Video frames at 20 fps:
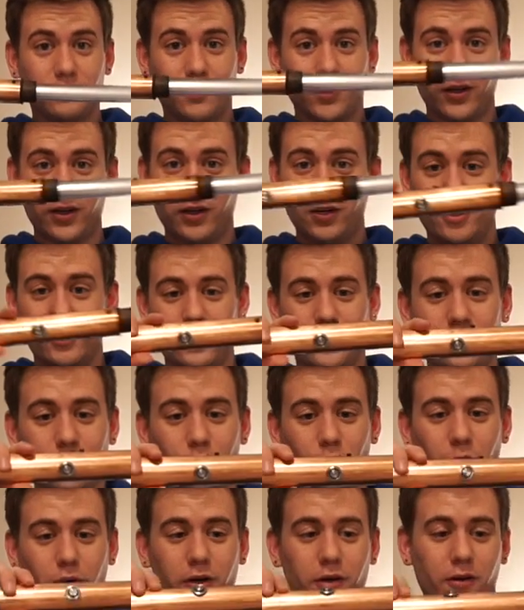here
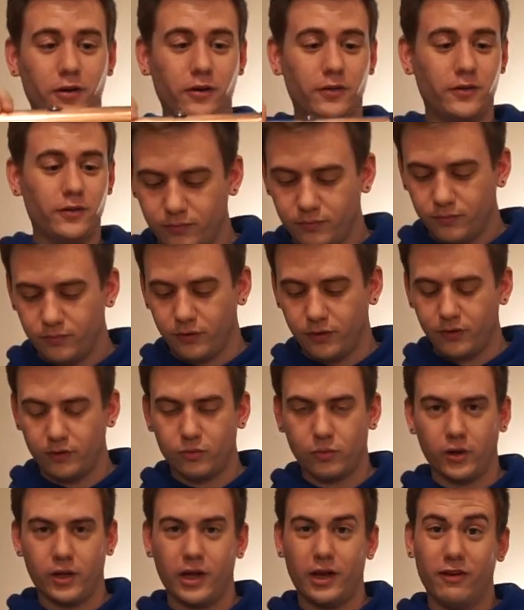is Will.
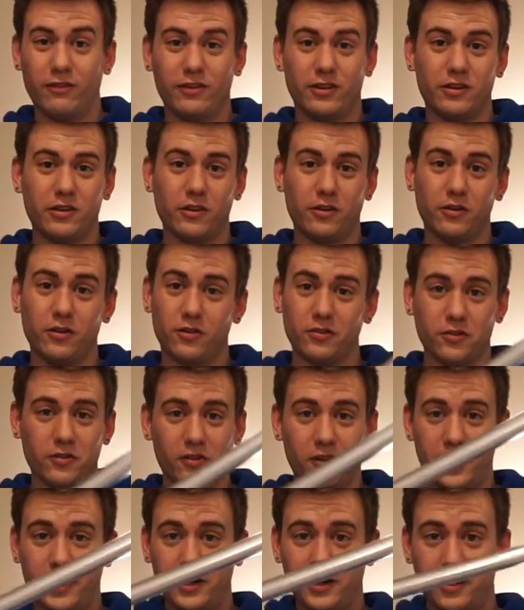First, while I have it together, I'll
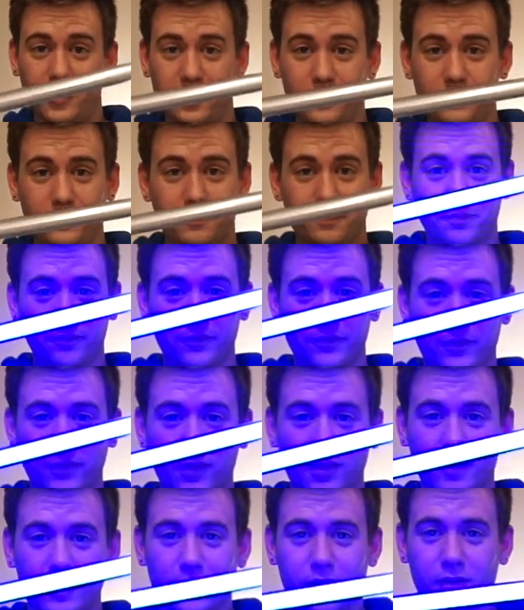just light it up.
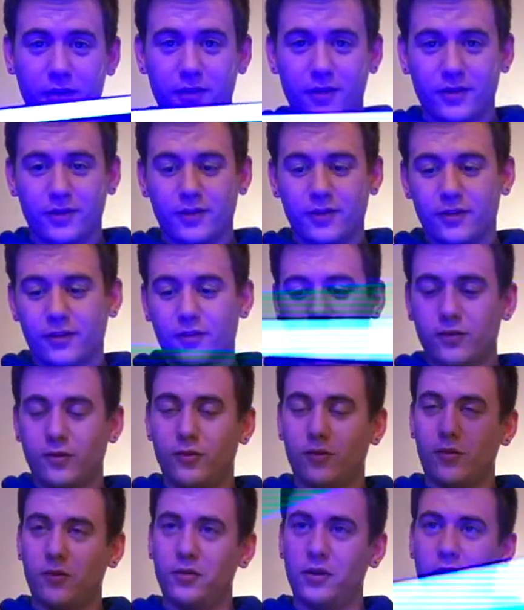
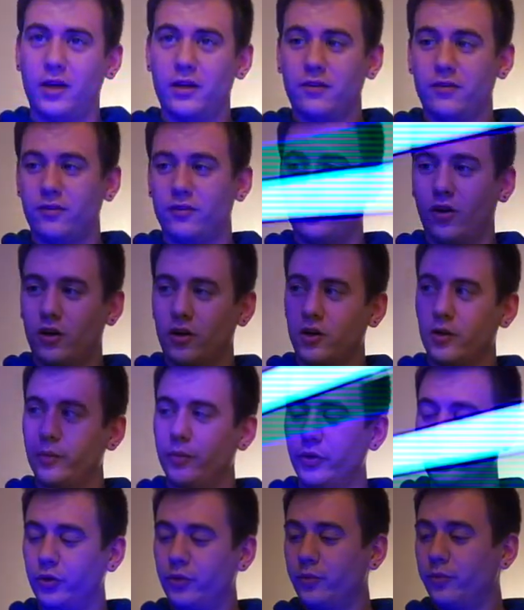So it's a nice dark
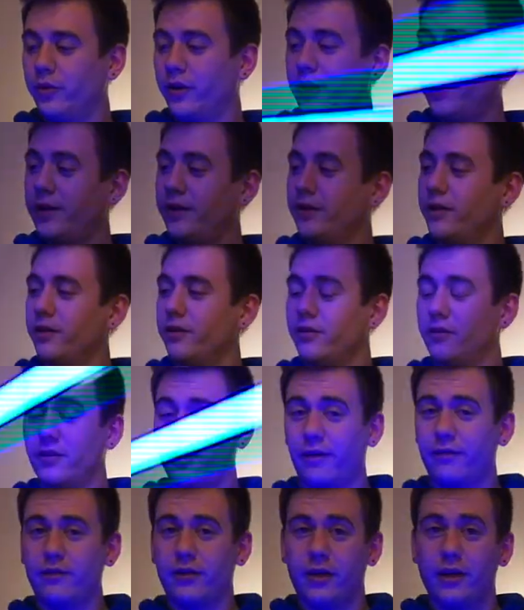blue blade. It
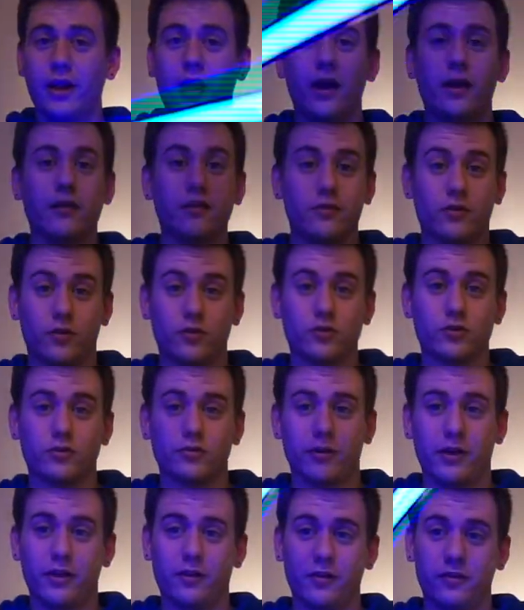has
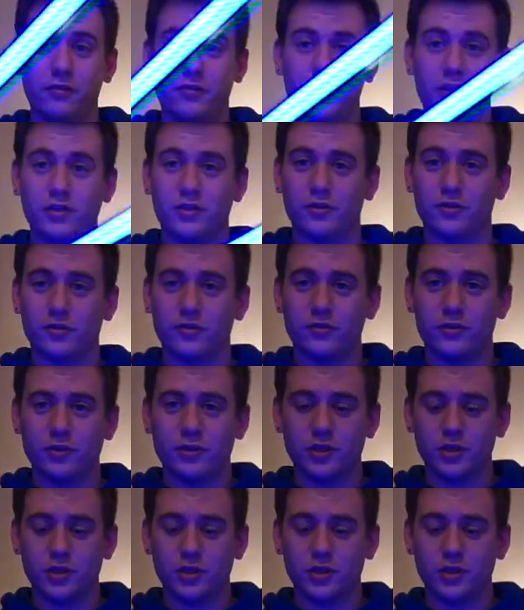ultraviolet features for